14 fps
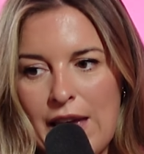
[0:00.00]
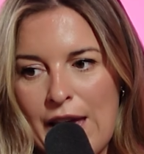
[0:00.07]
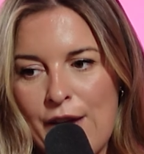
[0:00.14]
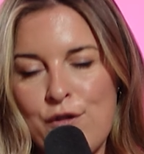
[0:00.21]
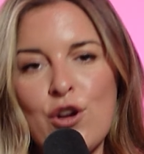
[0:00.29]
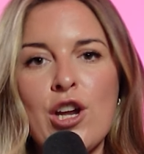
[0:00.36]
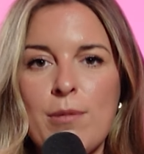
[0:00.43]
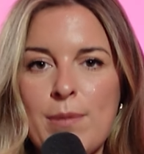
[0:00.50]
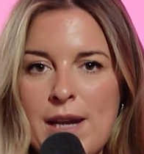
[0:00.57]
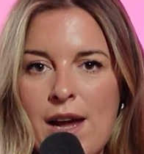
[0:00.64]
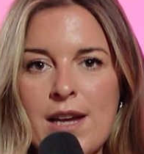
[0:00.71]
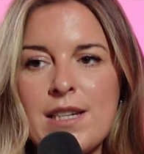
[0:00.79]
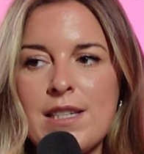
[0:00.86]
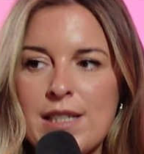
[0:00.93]
If you're going to be
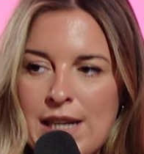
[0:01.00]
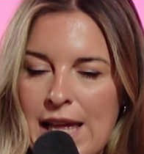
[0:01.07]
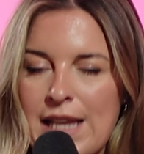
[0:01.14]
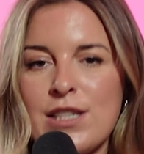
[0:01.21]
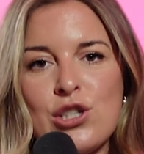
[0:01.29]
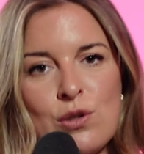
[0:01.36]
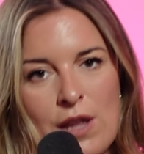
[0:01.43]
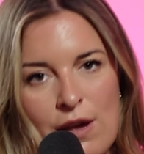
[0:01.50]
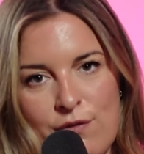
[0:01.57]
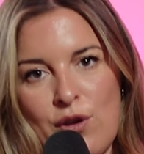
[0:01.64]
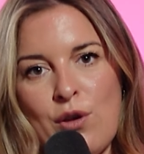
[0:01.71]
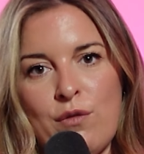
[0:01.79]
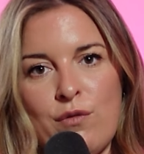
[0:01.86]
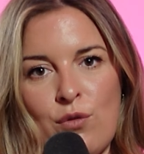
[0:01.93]
nice, let's do that
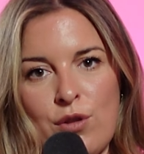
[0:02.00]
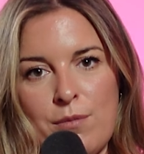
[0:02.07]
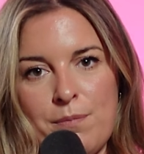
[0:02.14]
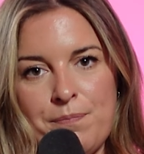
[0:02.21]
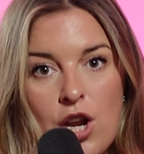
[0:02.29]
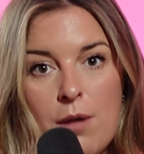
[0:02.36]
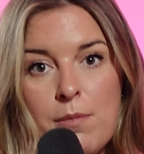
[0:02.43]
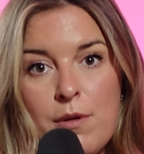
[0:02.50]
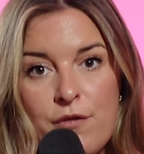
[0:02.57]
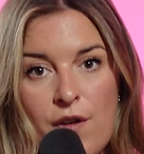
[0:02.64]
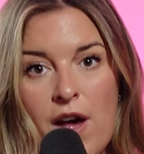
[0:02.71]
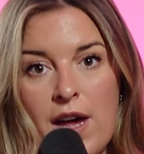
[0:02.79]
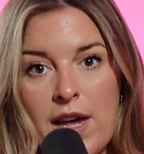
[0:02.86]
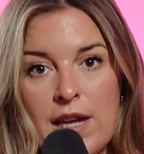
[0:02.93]
photo for them. Number
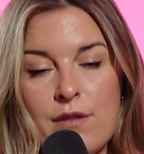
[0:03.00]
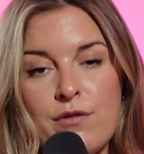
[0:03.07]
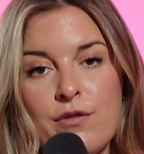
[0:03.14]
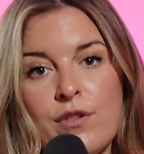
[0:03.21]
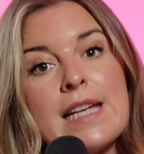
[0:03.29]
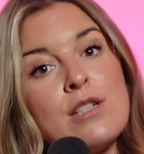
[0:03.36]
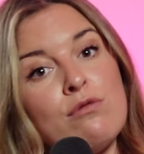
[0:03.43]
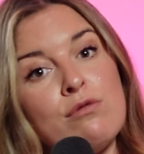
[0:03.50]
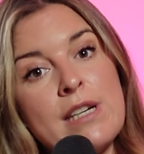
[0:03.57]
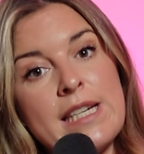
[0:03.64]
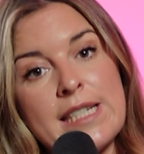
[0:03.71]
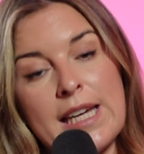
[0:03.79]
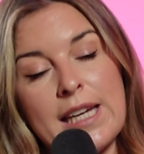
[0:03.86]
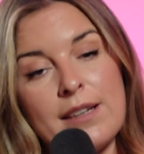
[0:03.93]
5 is a
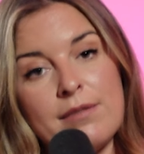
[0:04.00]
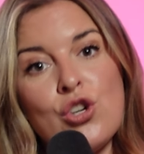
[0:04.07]
reading.